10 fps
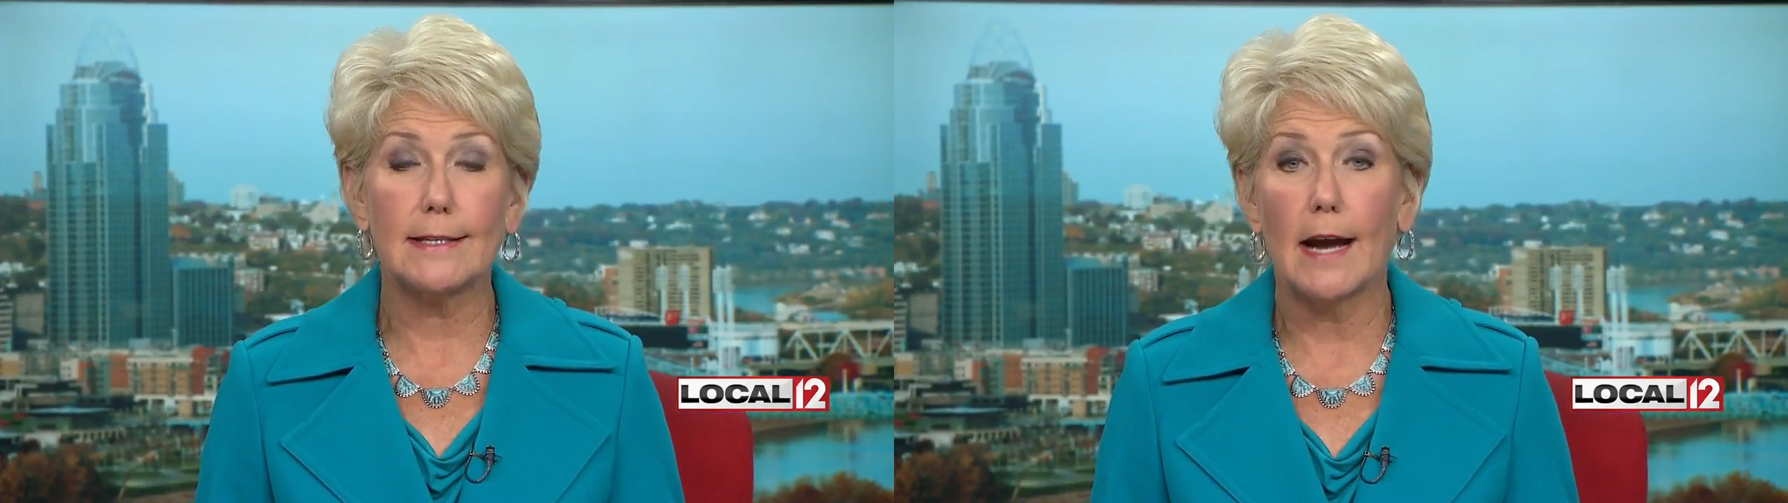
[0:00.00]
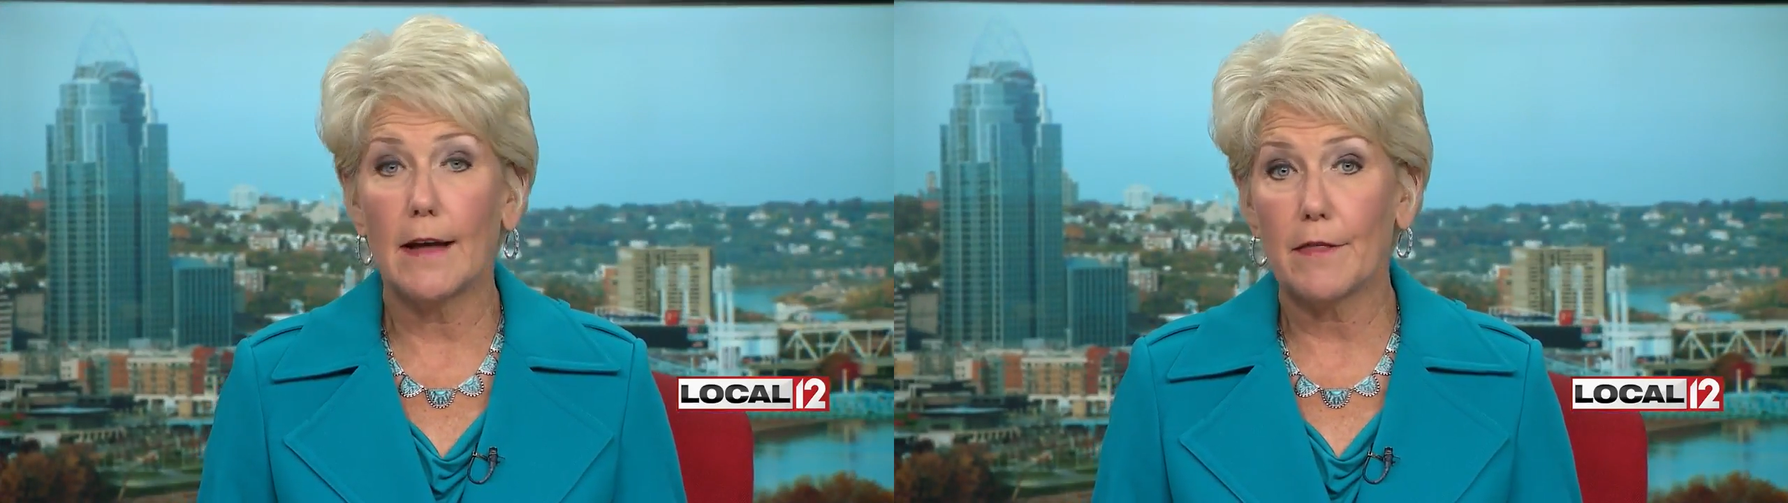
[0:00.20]

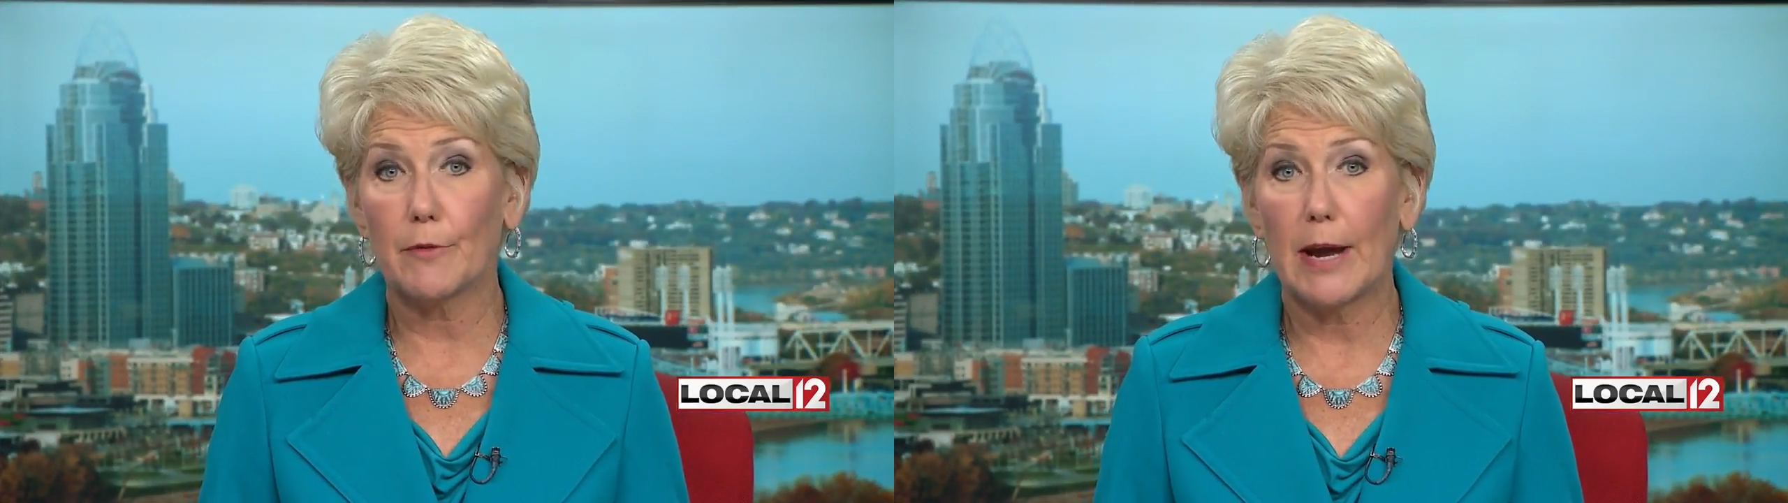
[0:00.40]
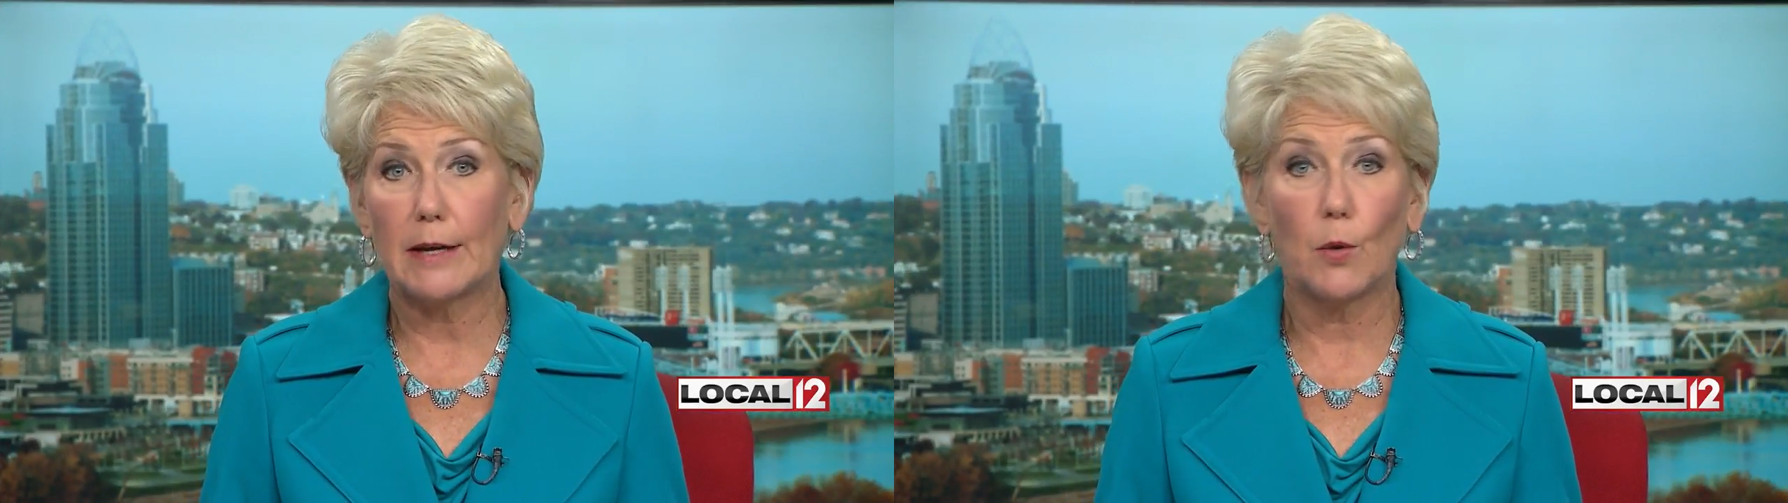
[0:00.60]
not
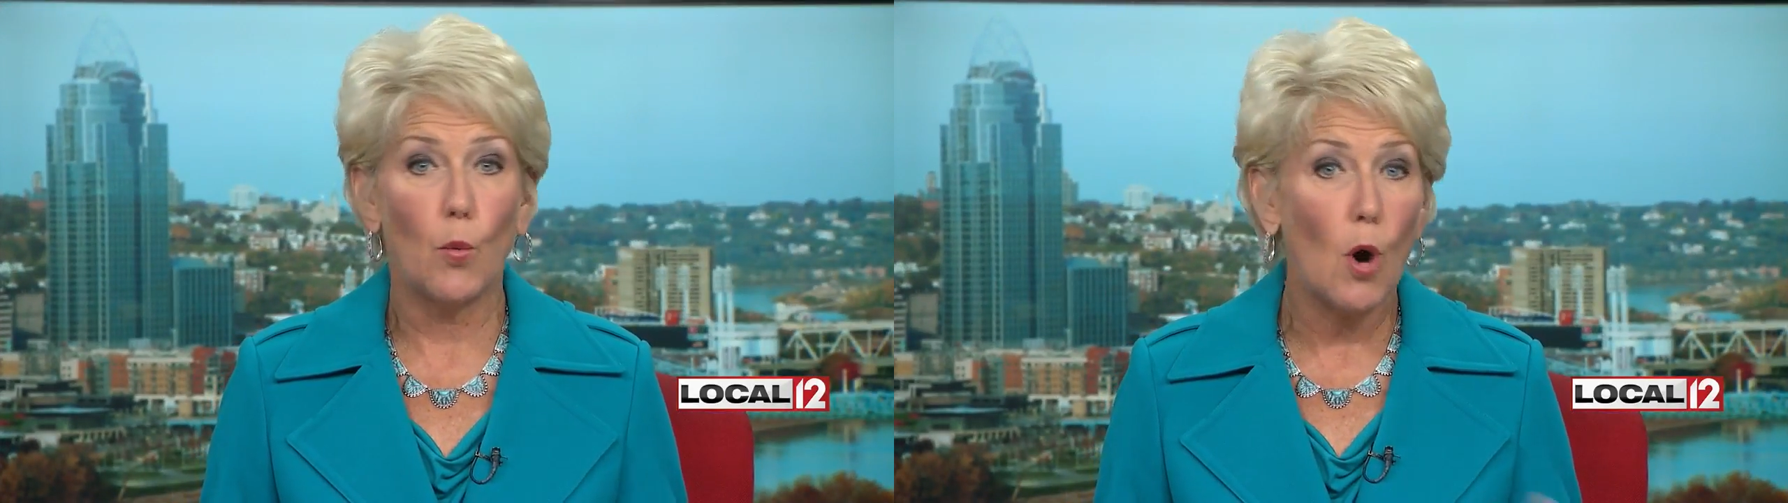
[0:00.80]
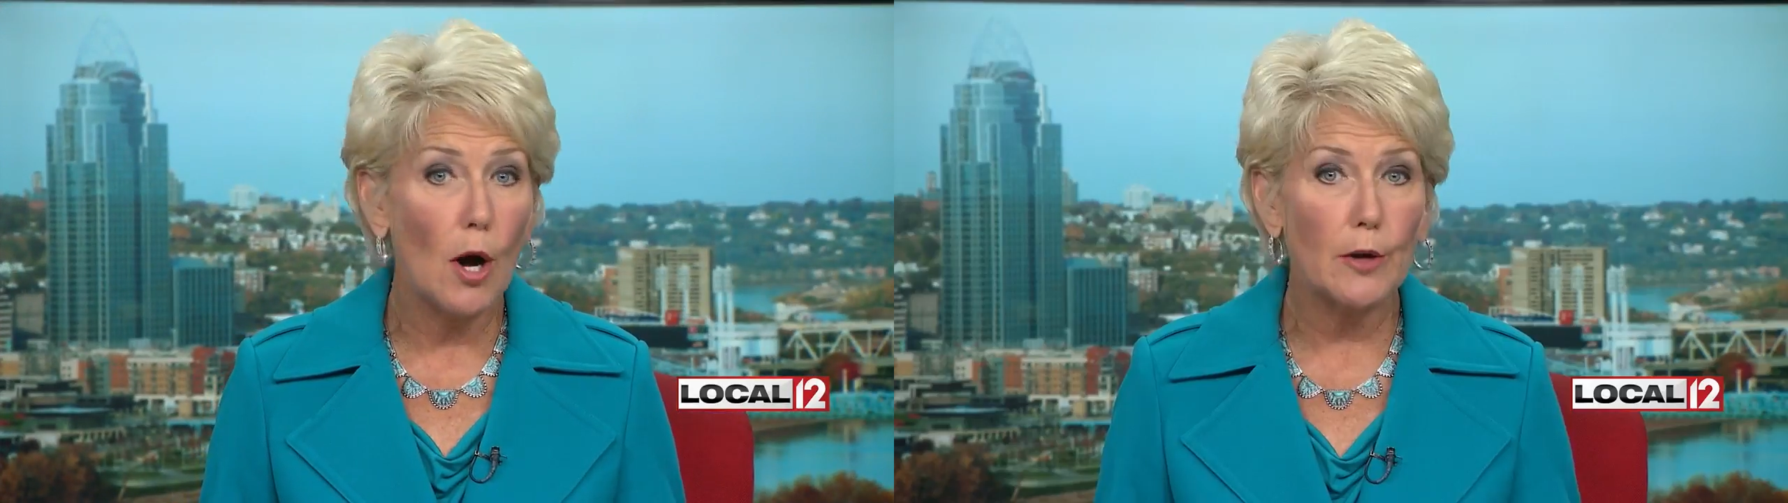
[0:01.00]
threaten
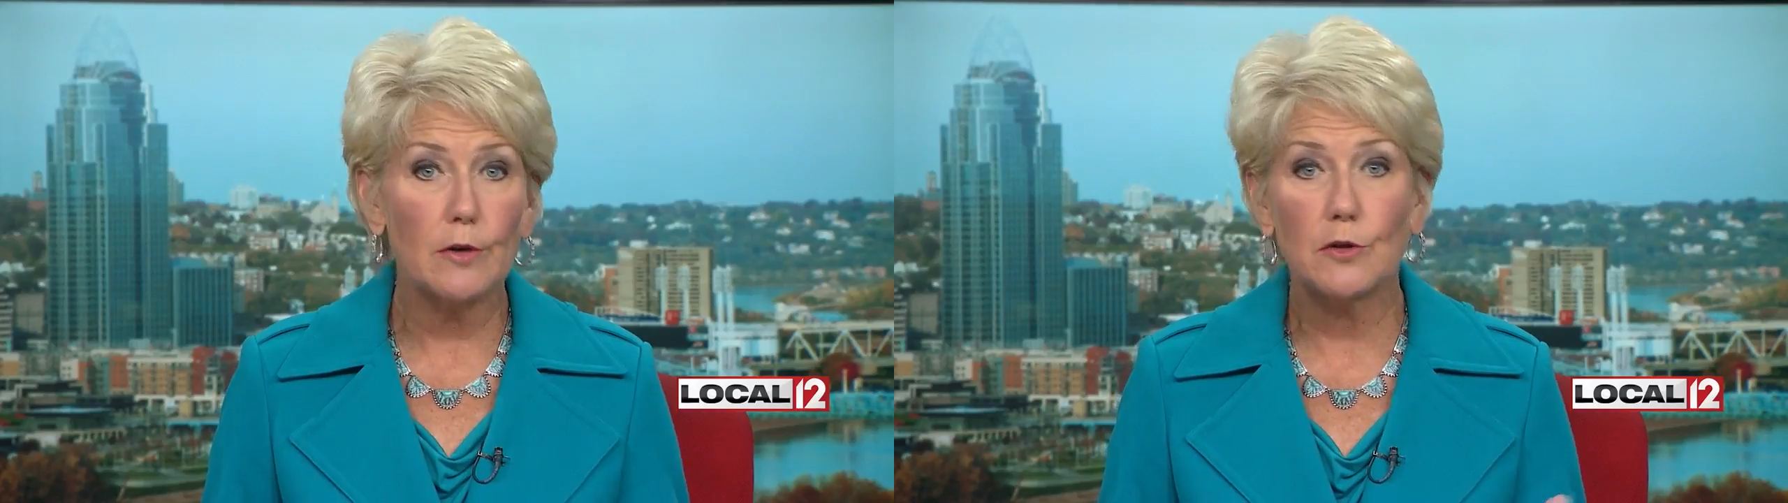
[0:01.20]
water,